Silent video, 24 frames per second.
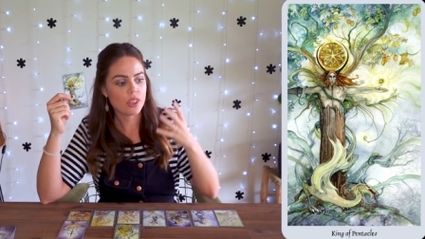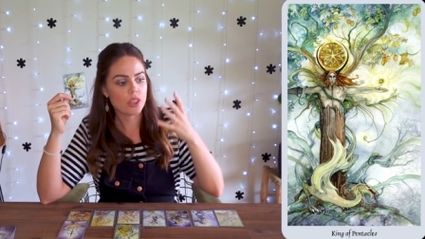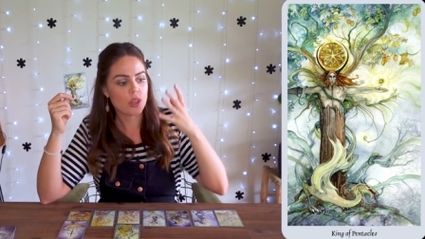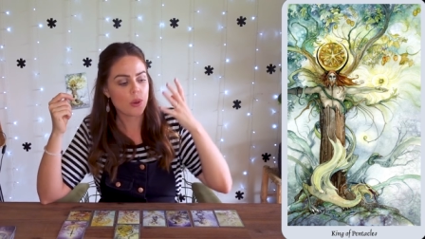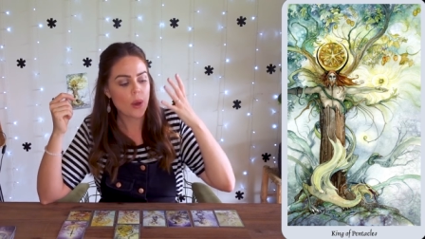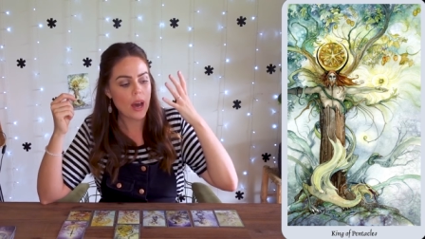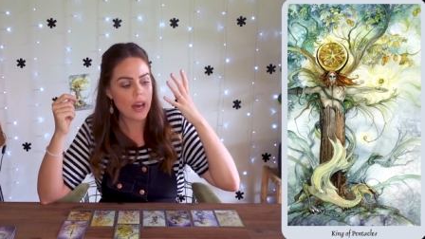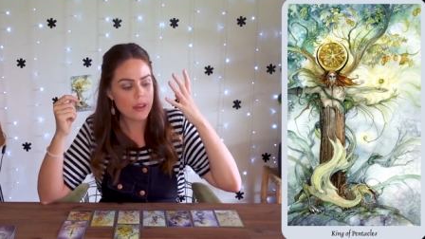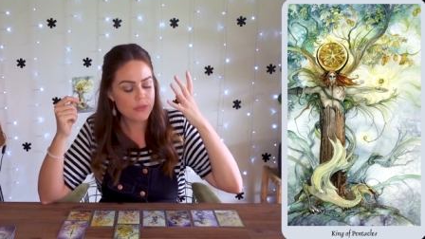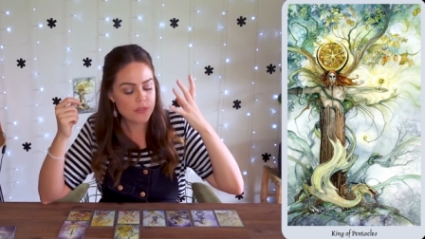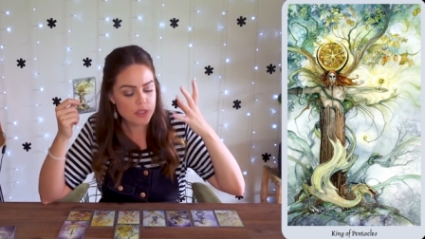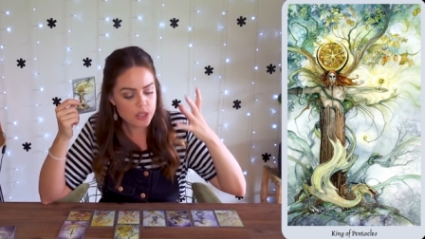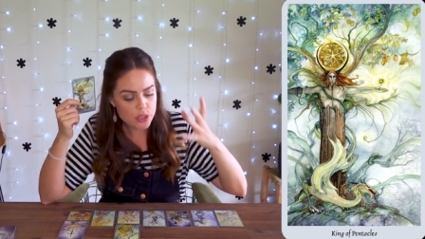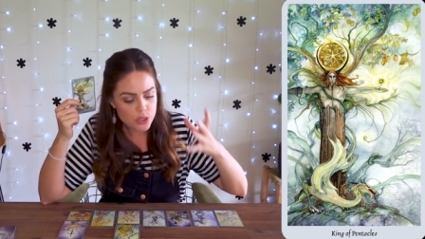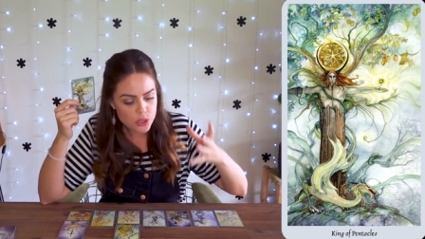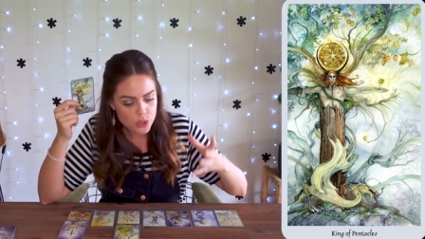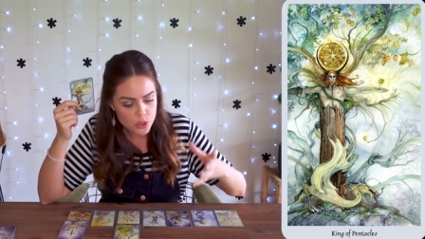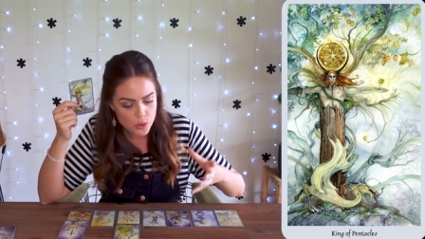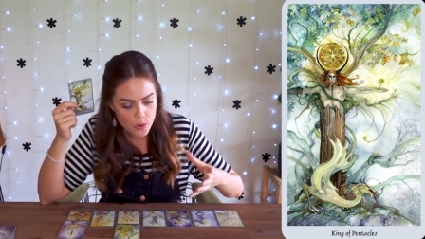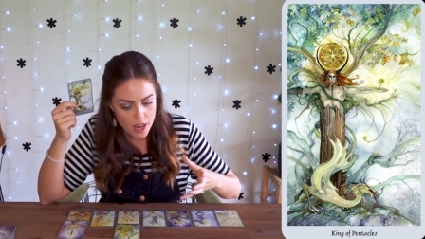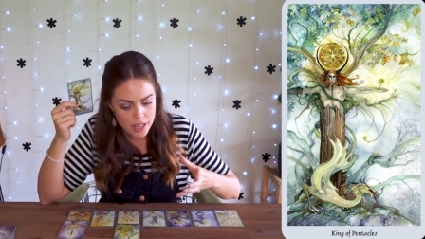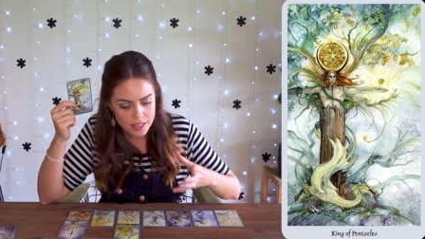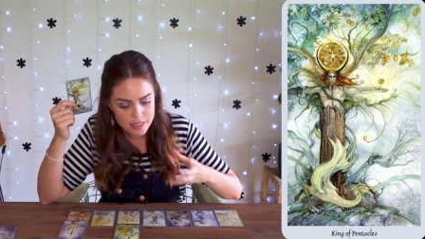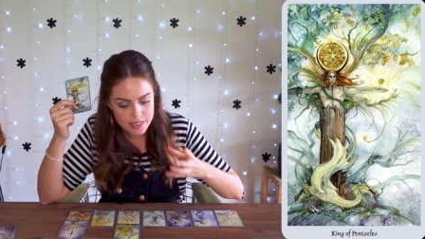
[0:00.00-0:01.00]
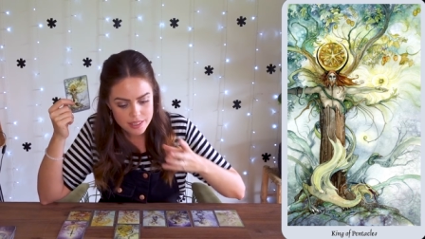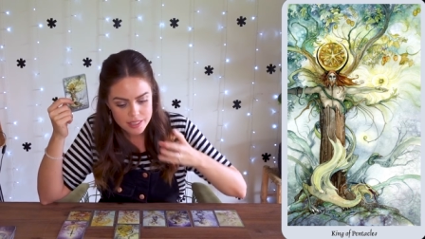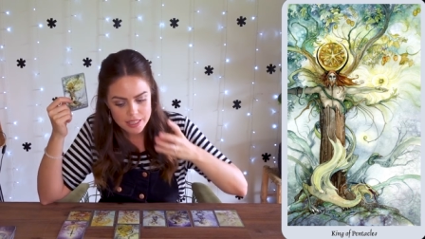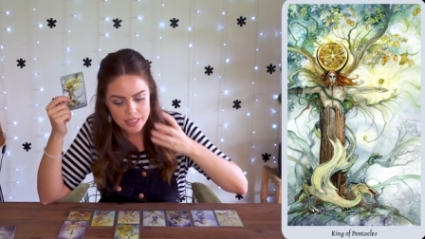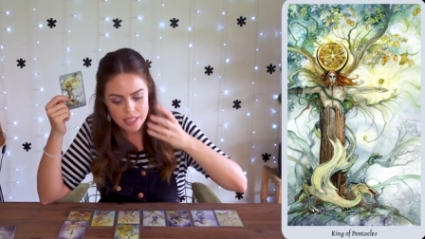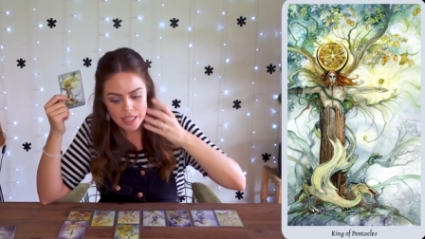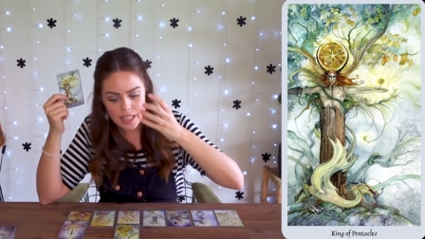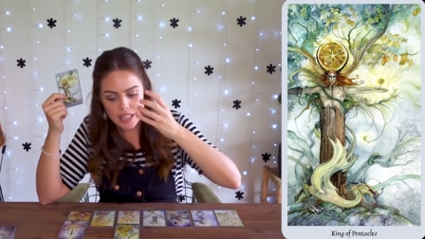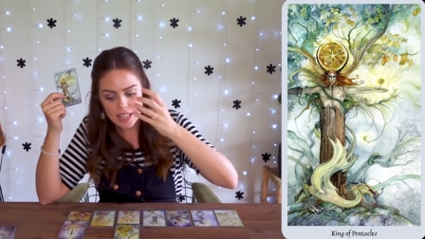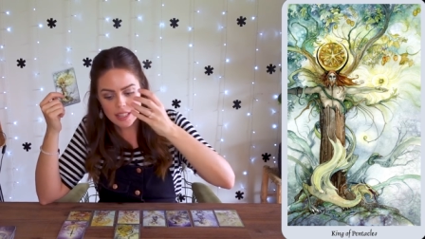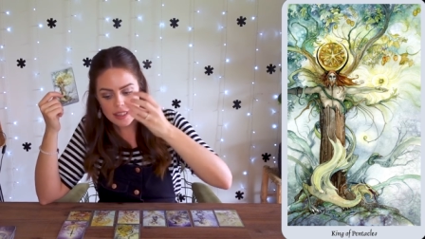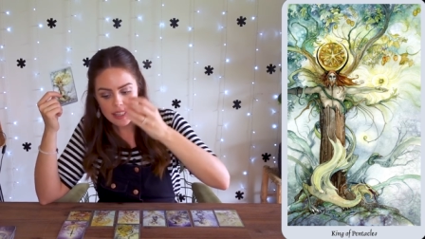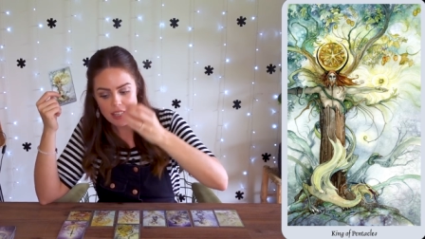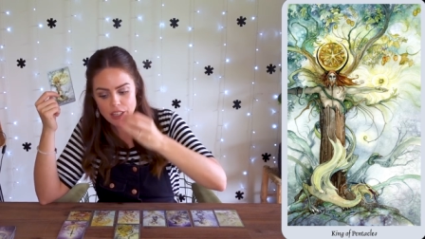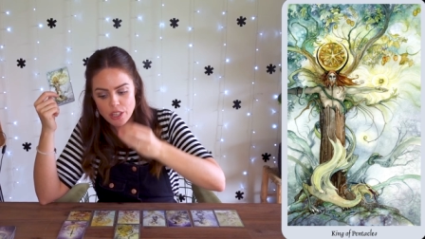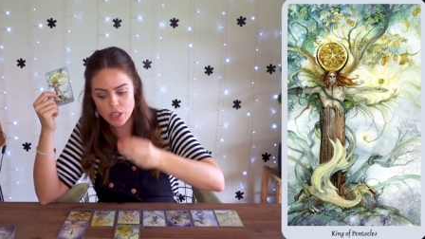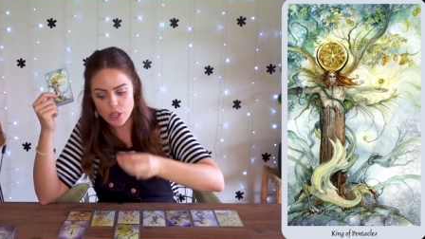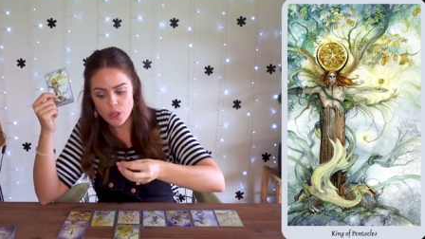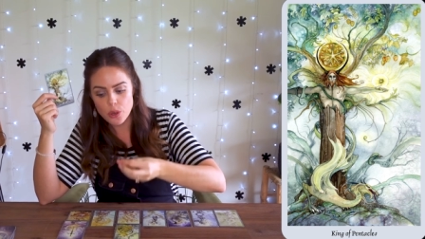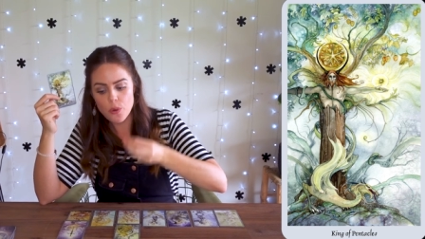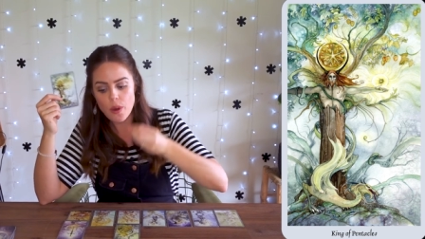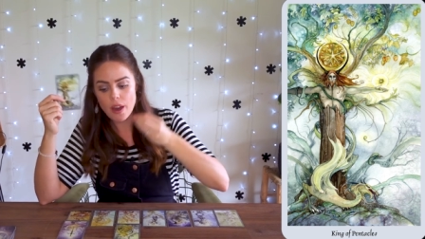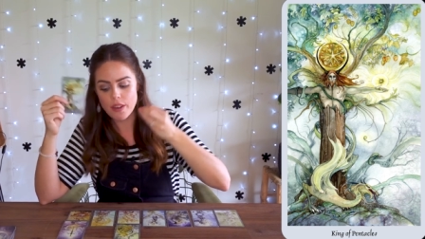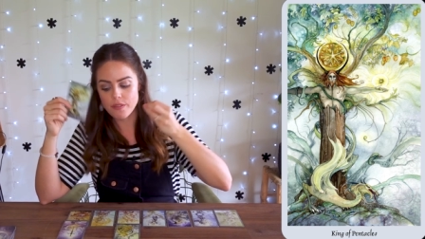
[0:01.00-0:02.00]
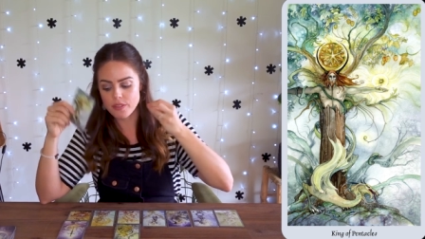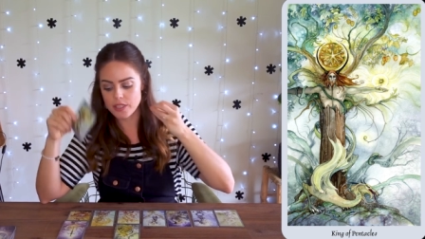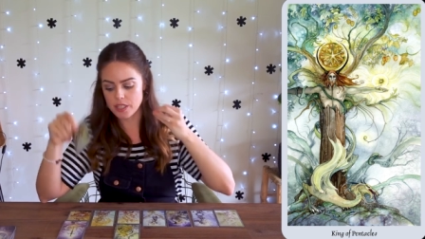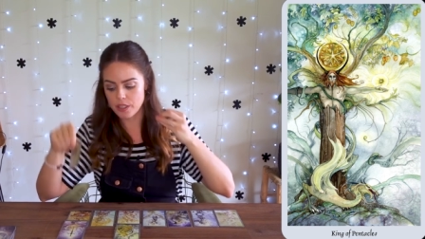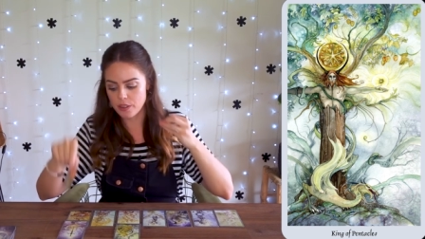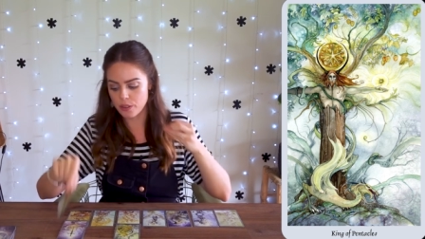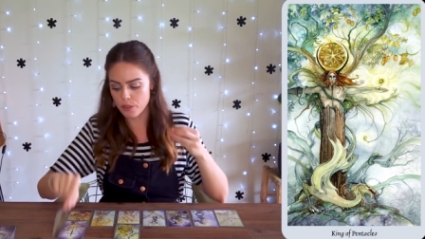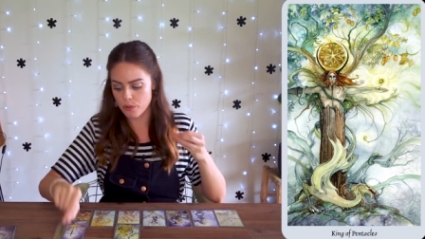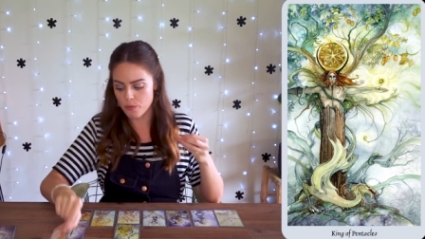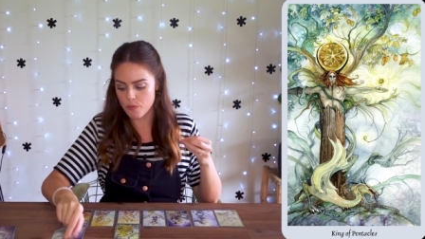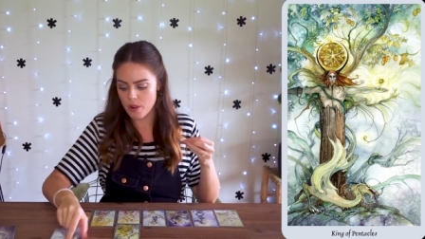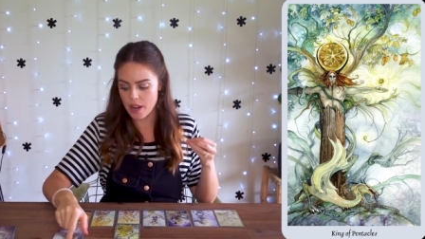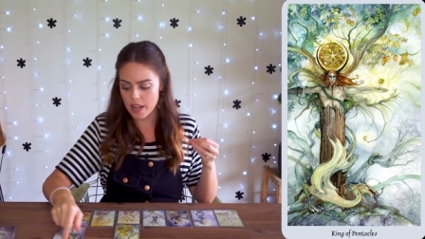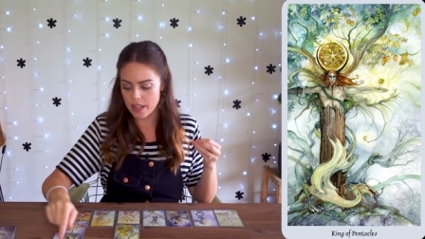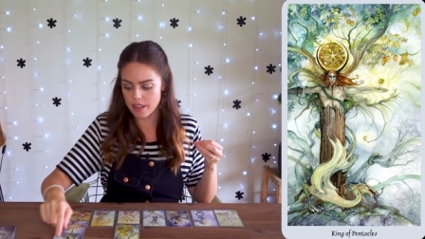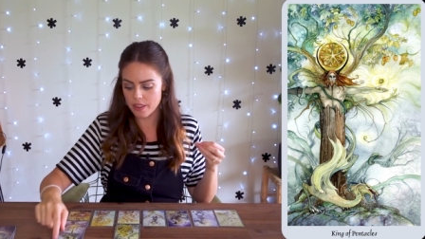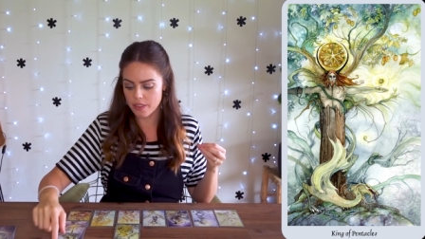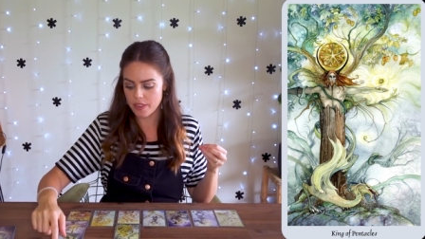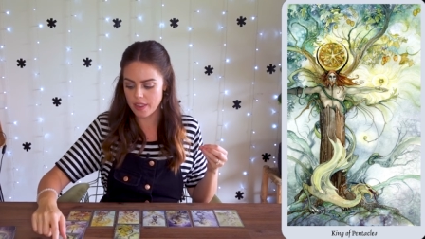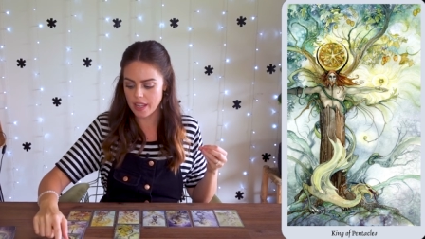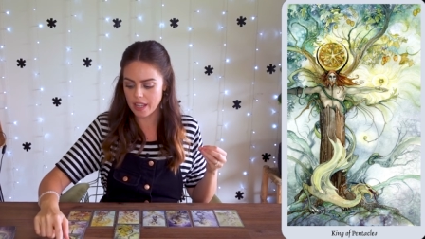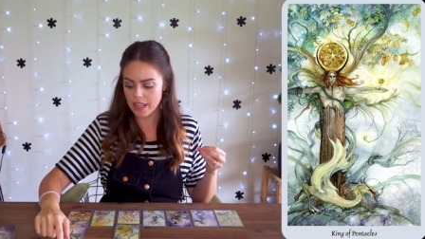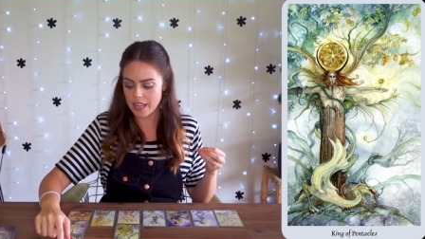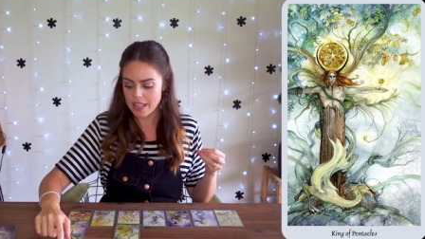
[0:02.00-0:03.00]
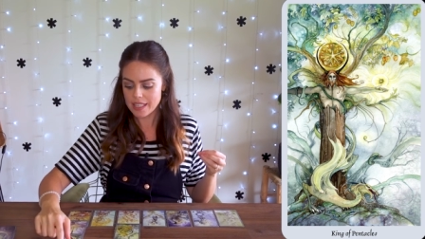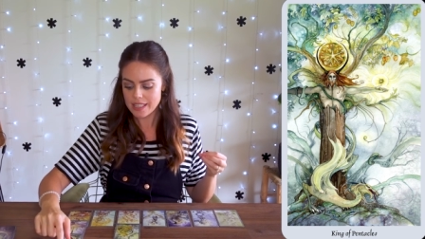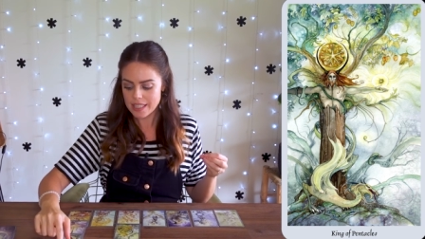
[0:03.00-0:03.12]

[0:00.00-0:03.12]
You have to trust that you have done the right thing.